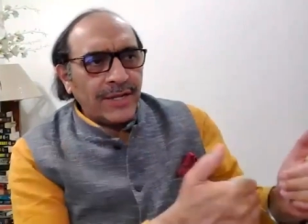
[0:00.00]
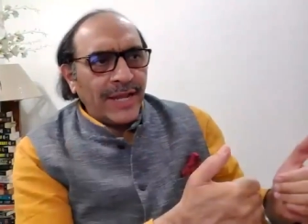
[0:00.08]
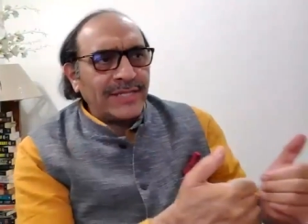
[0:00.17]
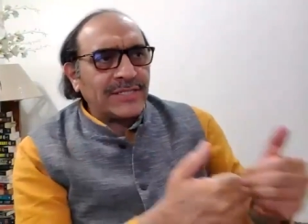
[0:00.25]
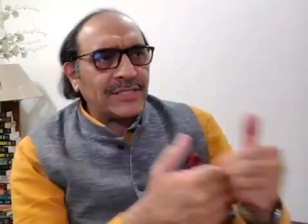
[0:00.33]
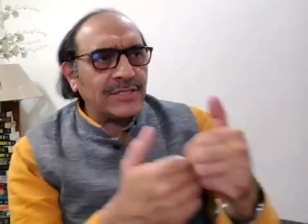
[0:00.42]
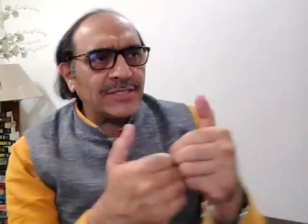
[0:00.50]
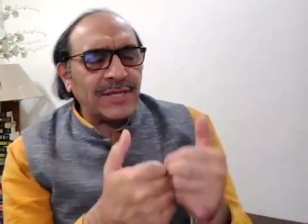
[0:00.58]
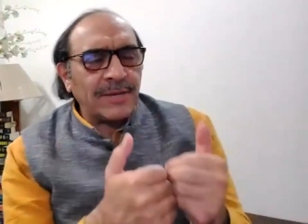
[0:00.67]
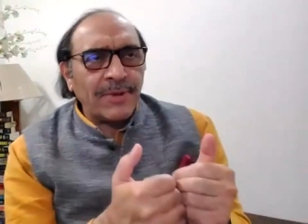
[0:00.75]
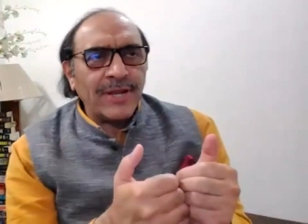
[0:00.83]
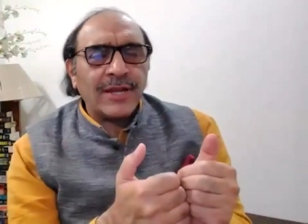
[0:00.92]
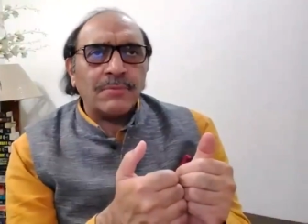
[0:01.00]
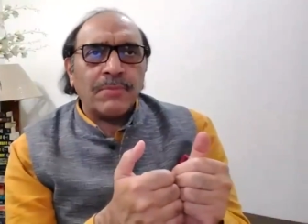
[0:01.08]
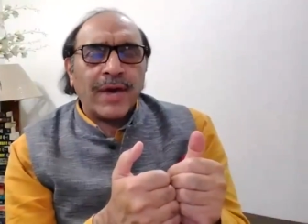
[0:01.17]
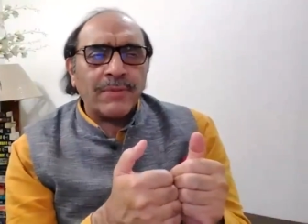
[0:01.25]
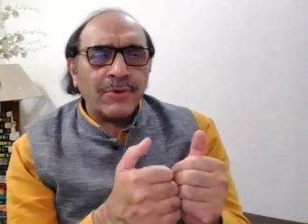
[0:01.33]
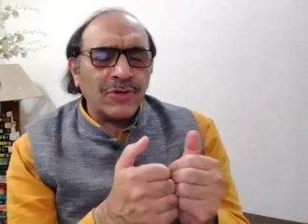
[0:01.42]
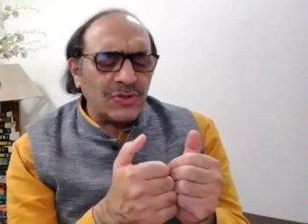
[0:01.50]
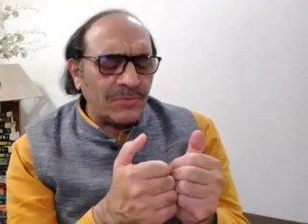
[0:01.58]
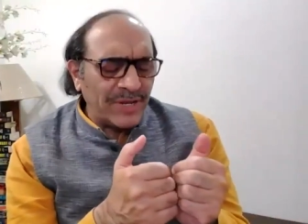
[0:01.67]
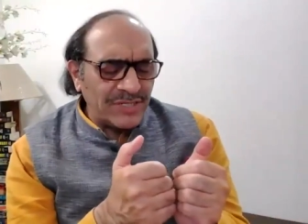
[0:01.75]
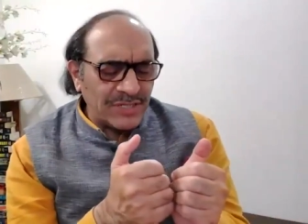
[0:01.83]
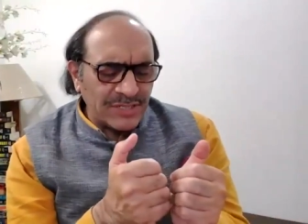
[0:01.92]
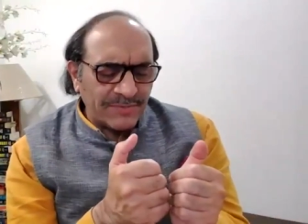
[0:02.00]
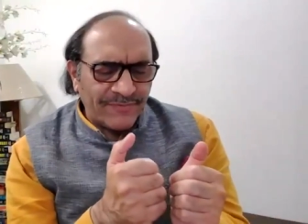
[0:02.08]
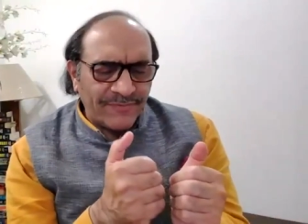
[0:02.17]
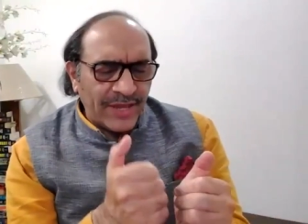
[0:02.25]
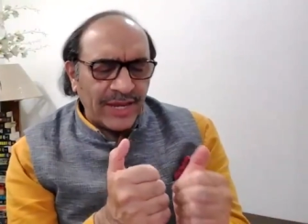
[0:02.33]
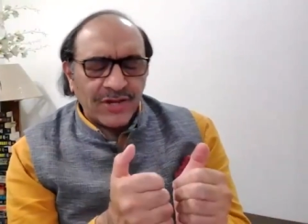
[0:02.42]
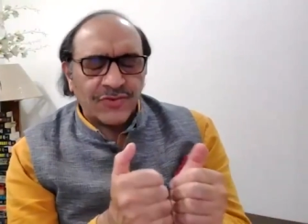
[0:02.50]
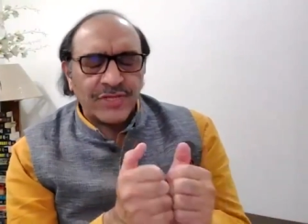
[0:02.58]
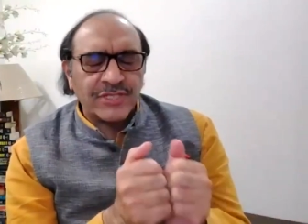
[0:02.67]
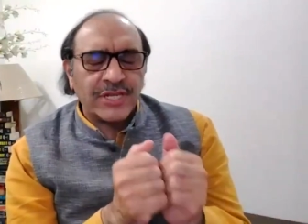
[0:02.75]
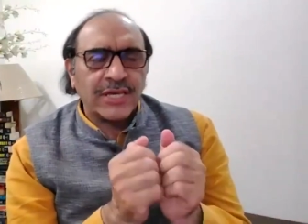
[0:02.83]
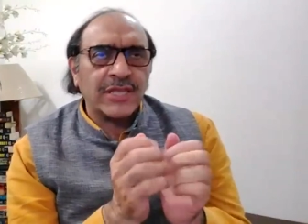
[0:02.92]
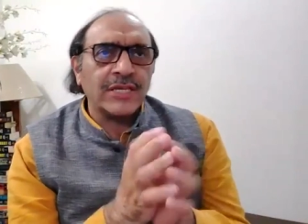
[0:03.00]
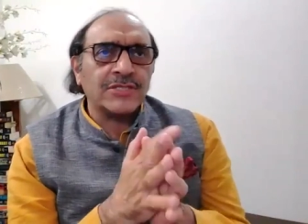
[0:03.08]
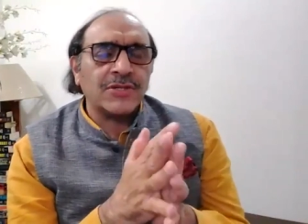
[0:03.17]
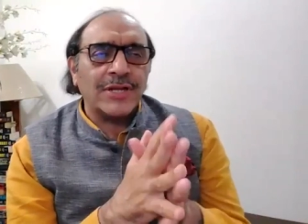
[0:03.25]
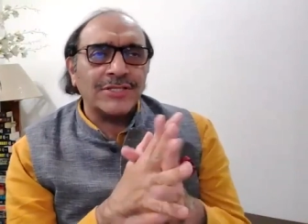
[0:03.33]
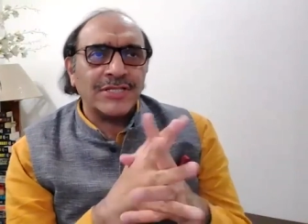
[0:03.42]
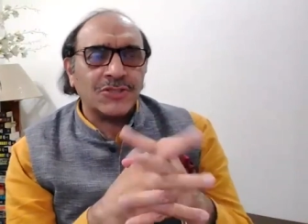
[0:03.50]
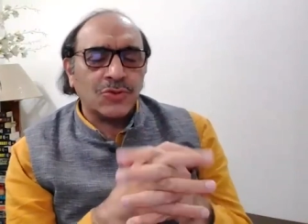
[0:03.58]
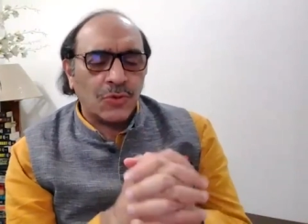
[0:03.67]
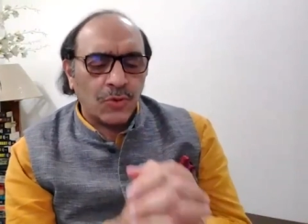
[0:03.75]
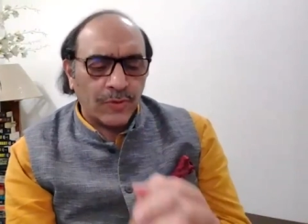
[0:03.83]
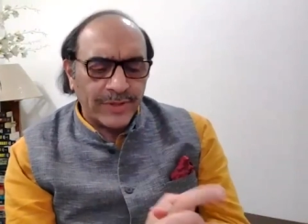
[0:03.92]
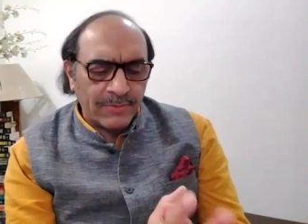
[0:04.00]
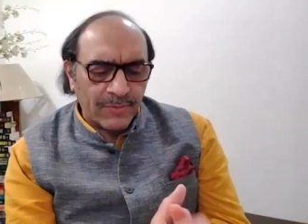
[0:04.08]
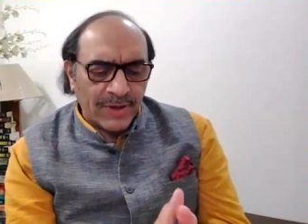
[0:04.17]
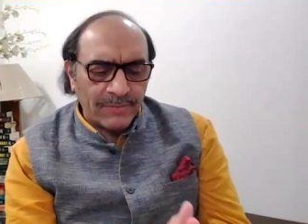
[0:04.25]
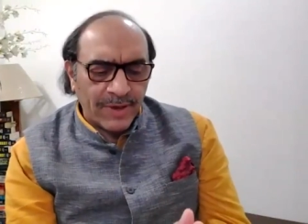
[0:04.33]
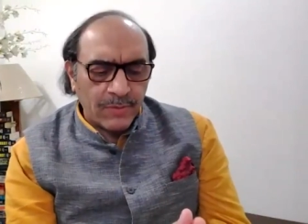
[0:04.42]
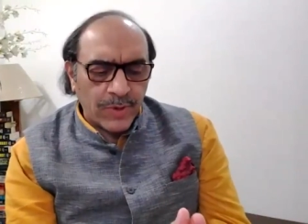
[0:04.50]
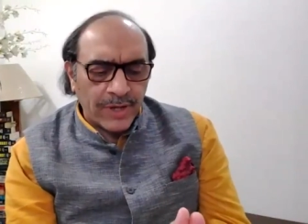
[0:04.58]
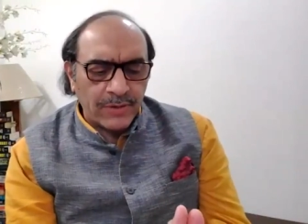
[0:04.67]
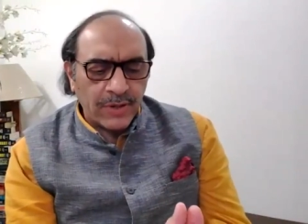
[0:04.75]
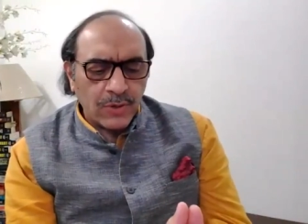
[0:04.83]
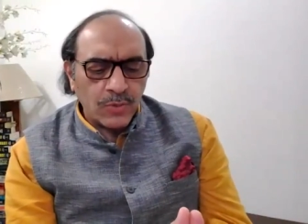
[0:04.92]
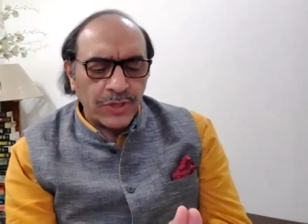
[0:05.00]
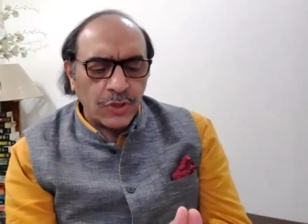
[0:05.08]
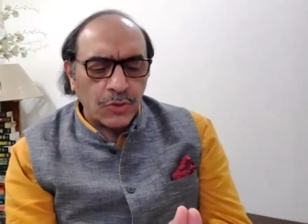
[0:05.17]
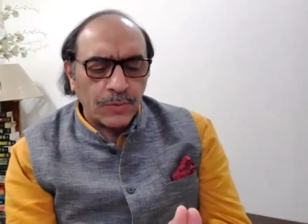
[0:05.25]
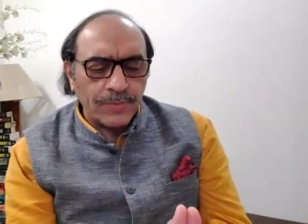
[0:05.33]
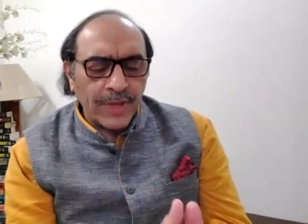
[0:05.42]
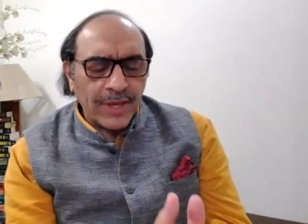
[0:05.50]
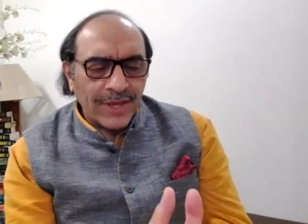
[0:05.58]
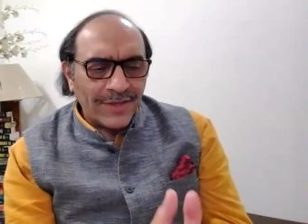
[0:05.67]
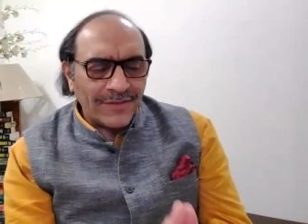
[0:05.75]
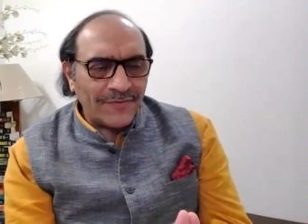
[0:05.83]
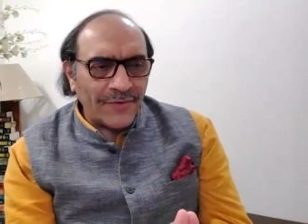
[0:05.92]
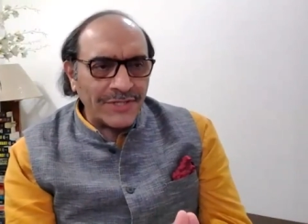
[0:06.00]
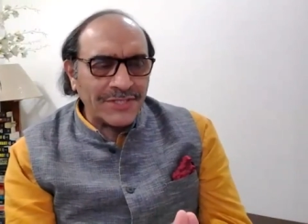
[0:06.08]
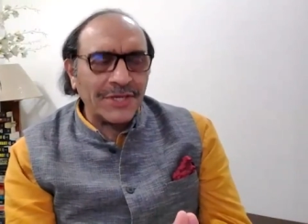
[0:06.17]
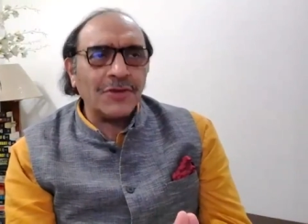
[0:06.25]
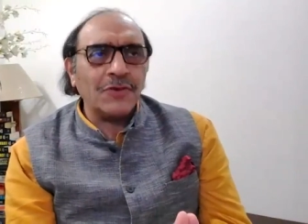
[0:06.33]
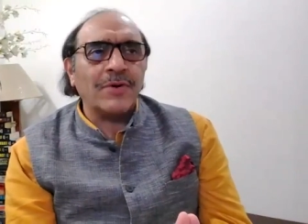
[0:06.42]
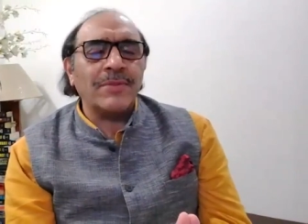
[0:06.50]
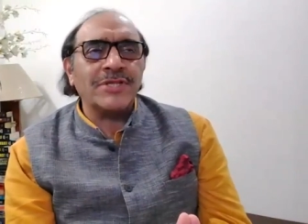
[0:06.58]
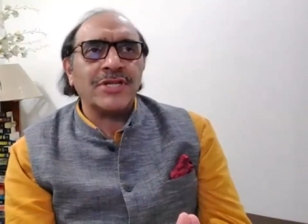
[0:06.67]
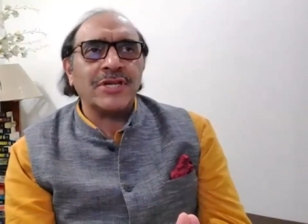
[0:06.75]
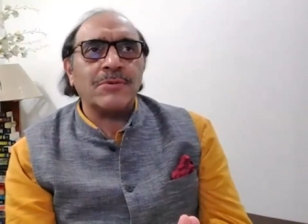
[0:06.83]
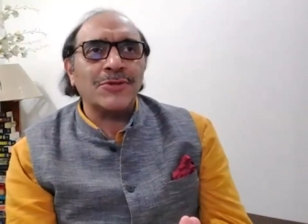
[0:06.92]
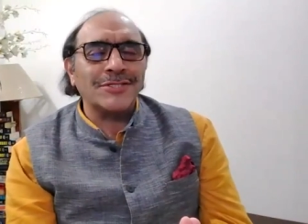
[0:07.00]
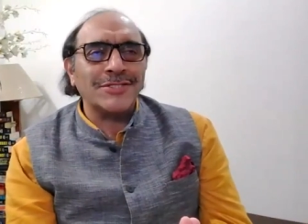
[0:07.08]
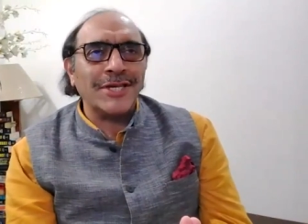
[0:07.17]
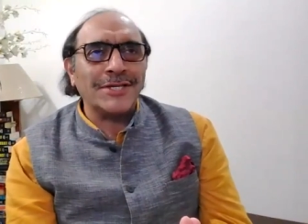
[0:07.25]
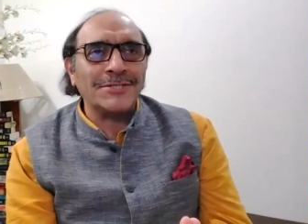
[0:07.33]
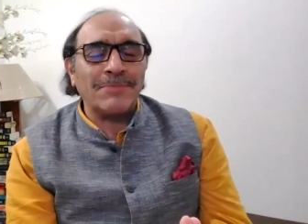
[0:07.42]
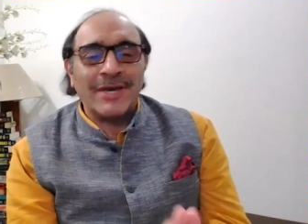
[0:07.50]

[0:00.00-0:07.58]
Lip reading: Let's step a little back because you mentioned some very interesting things. So I'll just go over them one by one with you. First thing you were mentioning about the Sikhs.